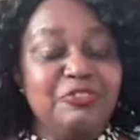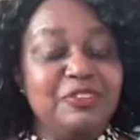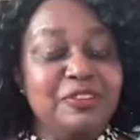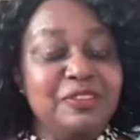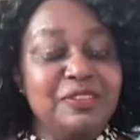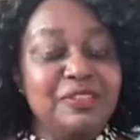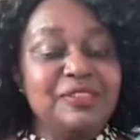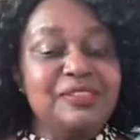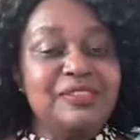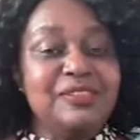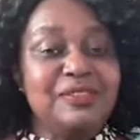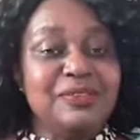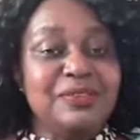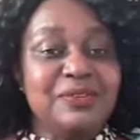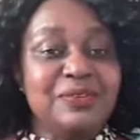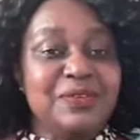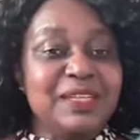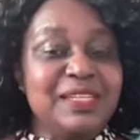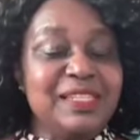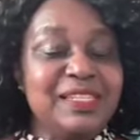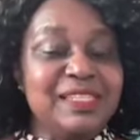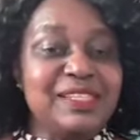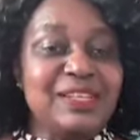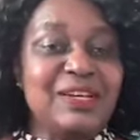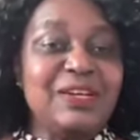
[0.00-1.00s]
for. So
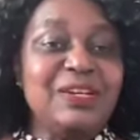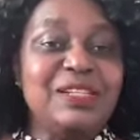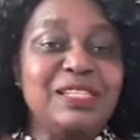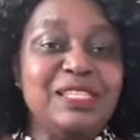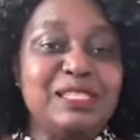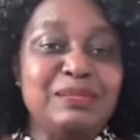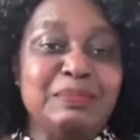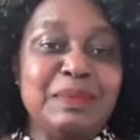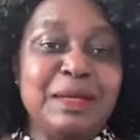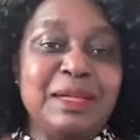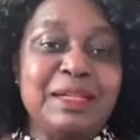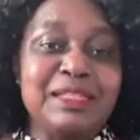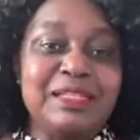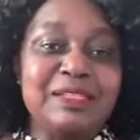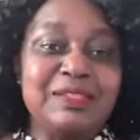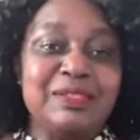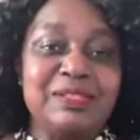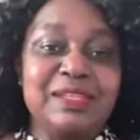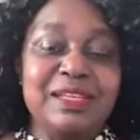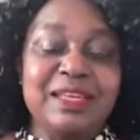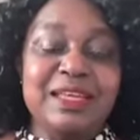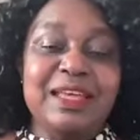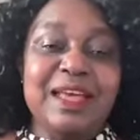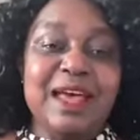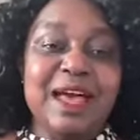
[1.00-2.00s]
it's all smiles
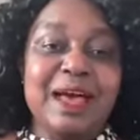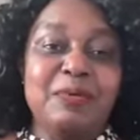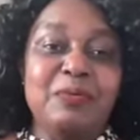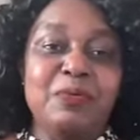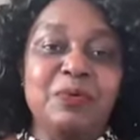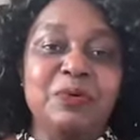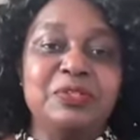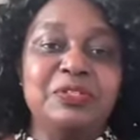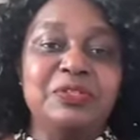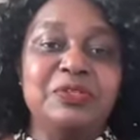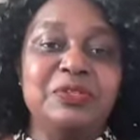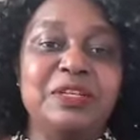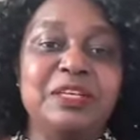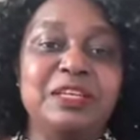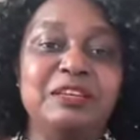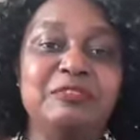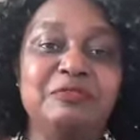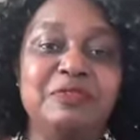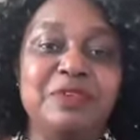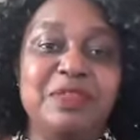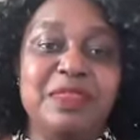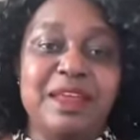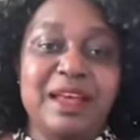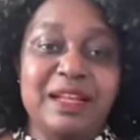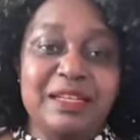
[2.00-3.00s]
today. I want to
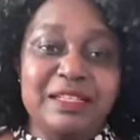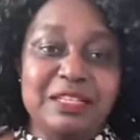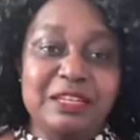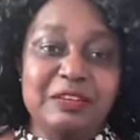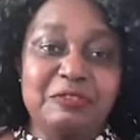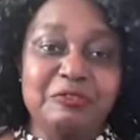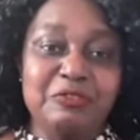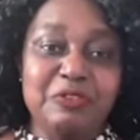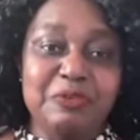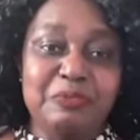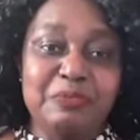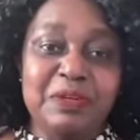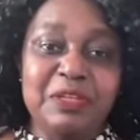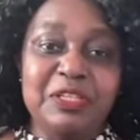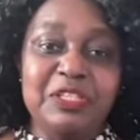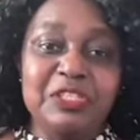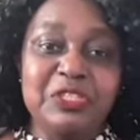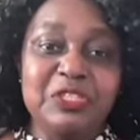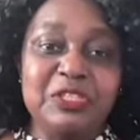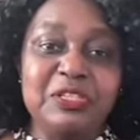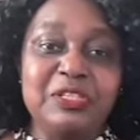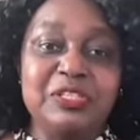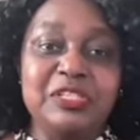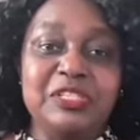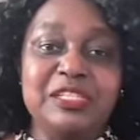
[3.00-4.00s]
give you that
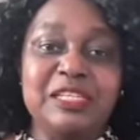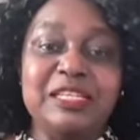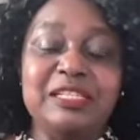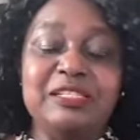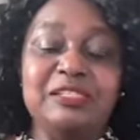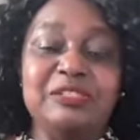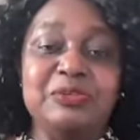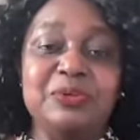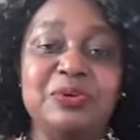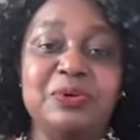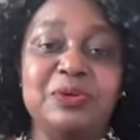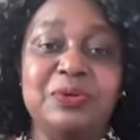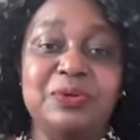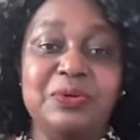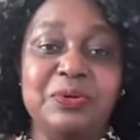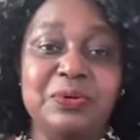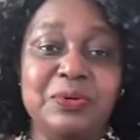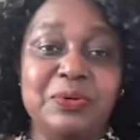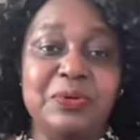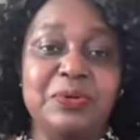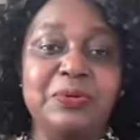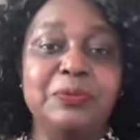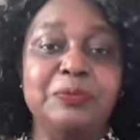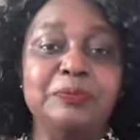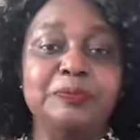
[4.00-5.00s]
information just so you
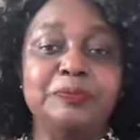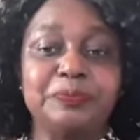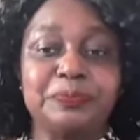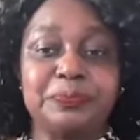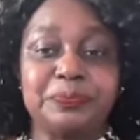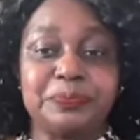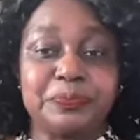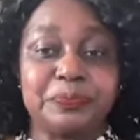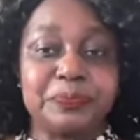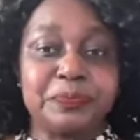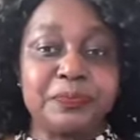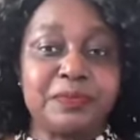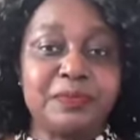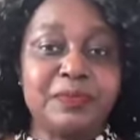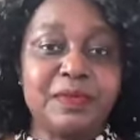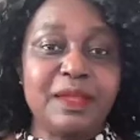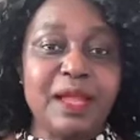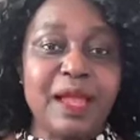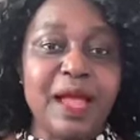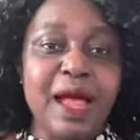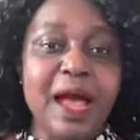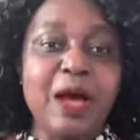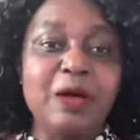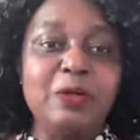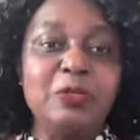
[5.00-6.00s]
know
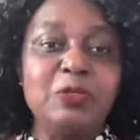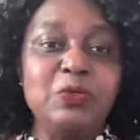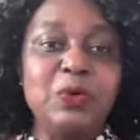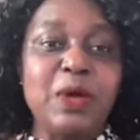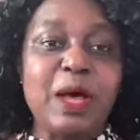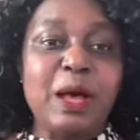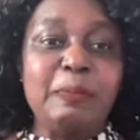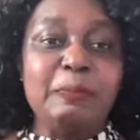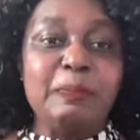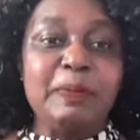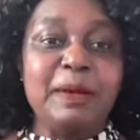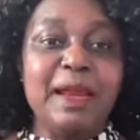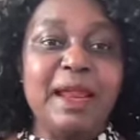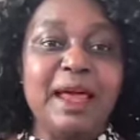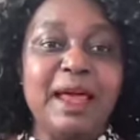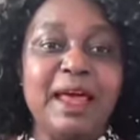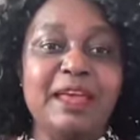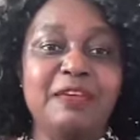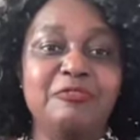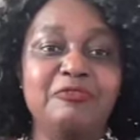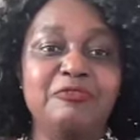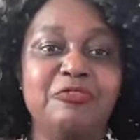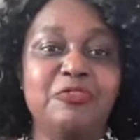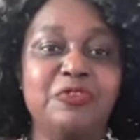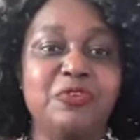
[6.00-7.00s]
how to
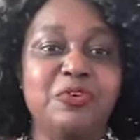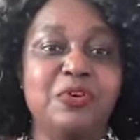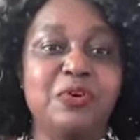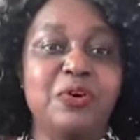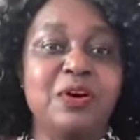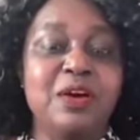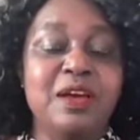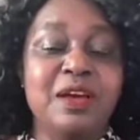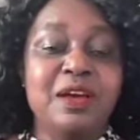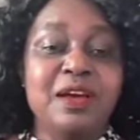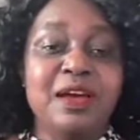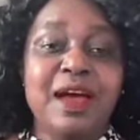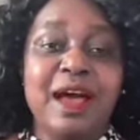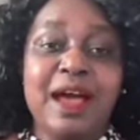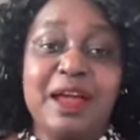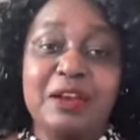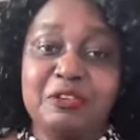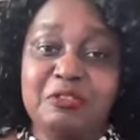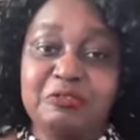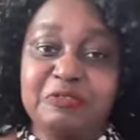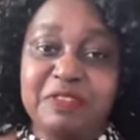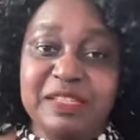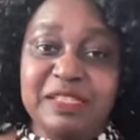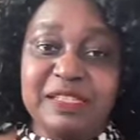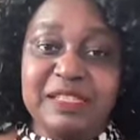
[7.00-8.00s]
apply for
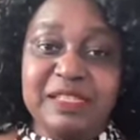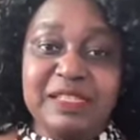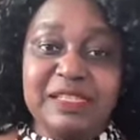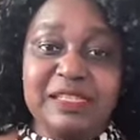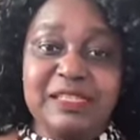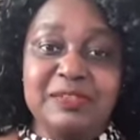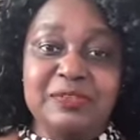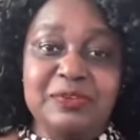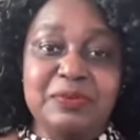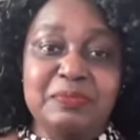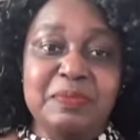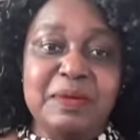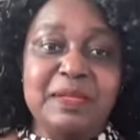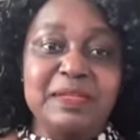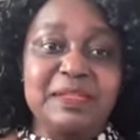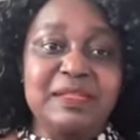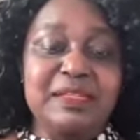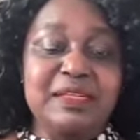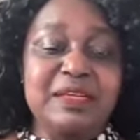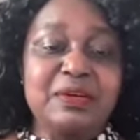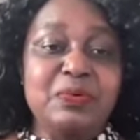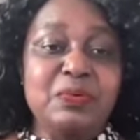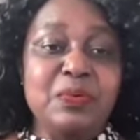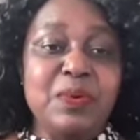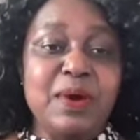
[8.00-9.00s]
an overseas
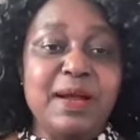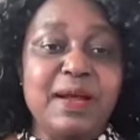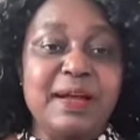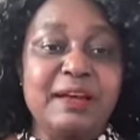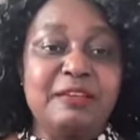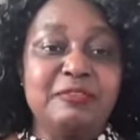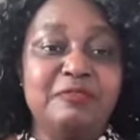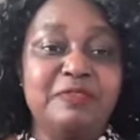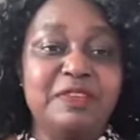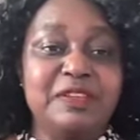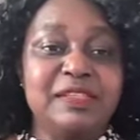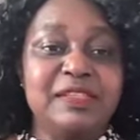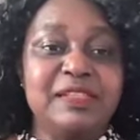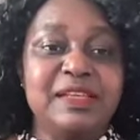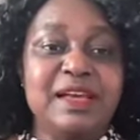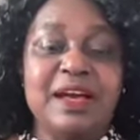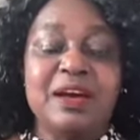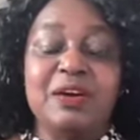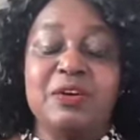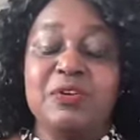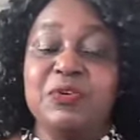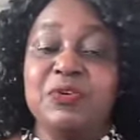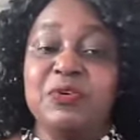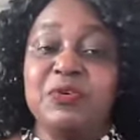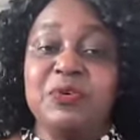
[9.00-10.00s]
domestic worker
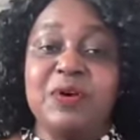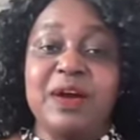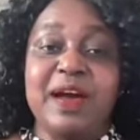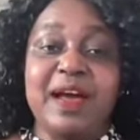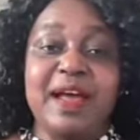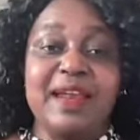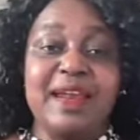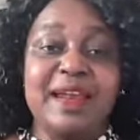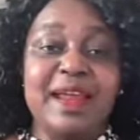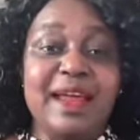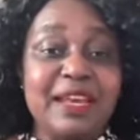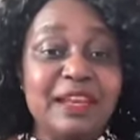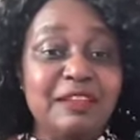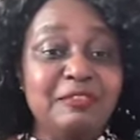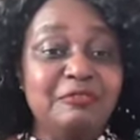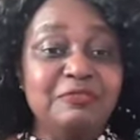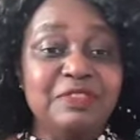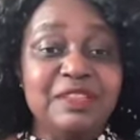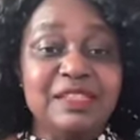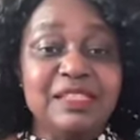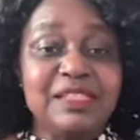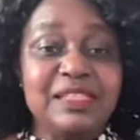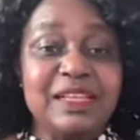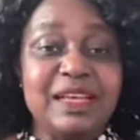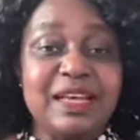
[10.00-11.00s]
visa, or a nanny
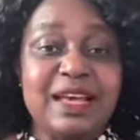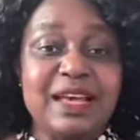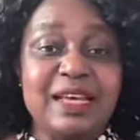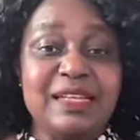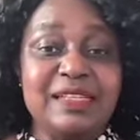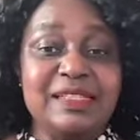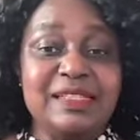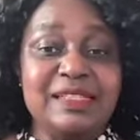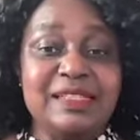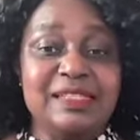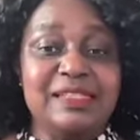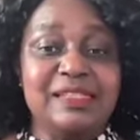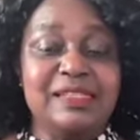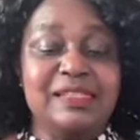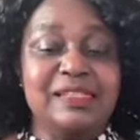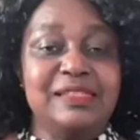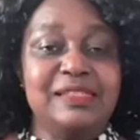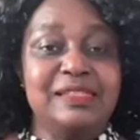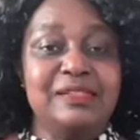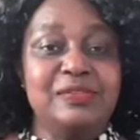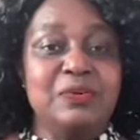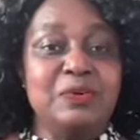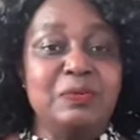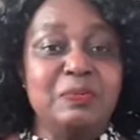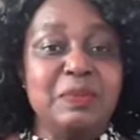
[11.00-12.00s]
visa as it
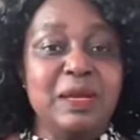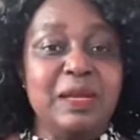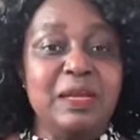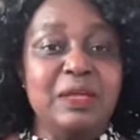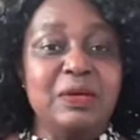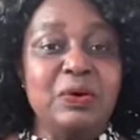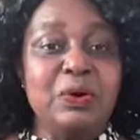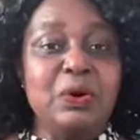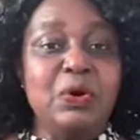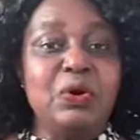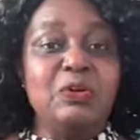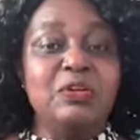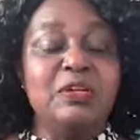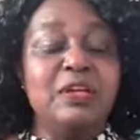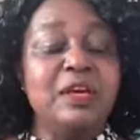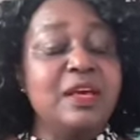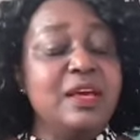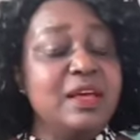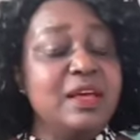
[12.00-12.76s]
is normally called.